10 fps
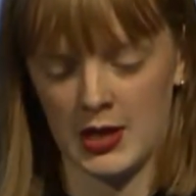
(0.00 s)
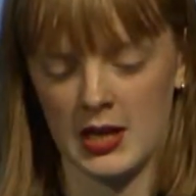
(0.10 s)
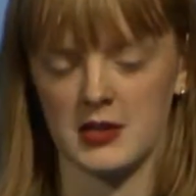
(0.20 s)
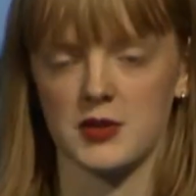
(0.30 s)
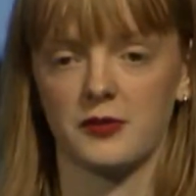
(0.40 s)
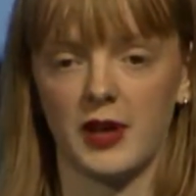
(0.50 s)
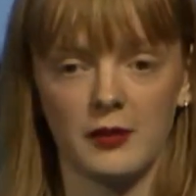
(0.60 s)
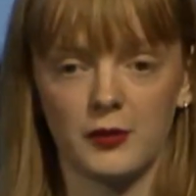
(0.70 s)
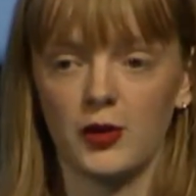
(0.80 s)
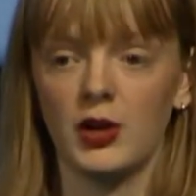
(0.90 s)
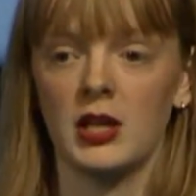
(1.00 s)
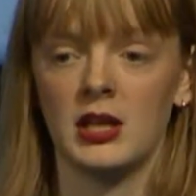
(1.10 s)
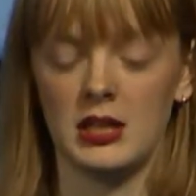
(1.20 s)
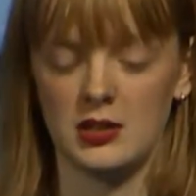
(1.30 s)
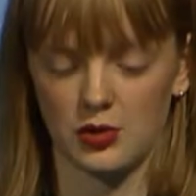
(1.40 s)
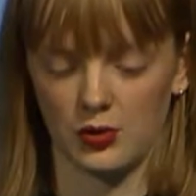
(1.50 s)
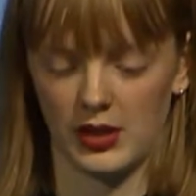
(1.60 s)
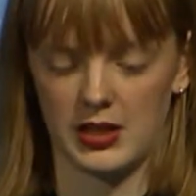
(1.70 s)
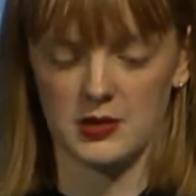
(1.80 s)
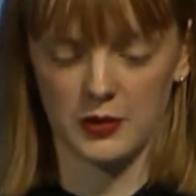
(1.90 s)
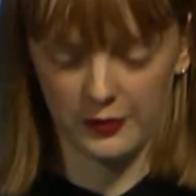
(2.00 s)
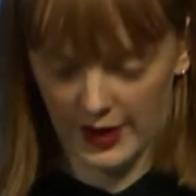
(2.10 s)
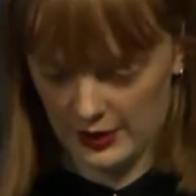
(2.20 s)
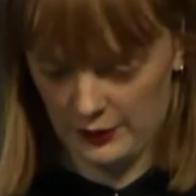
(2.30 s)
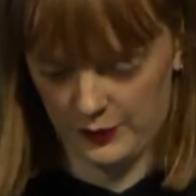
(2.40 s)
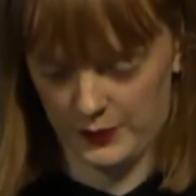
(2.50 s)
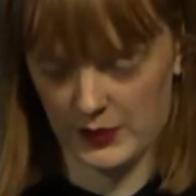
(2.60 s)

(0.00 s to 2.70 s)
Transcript: A survivor needs only survive.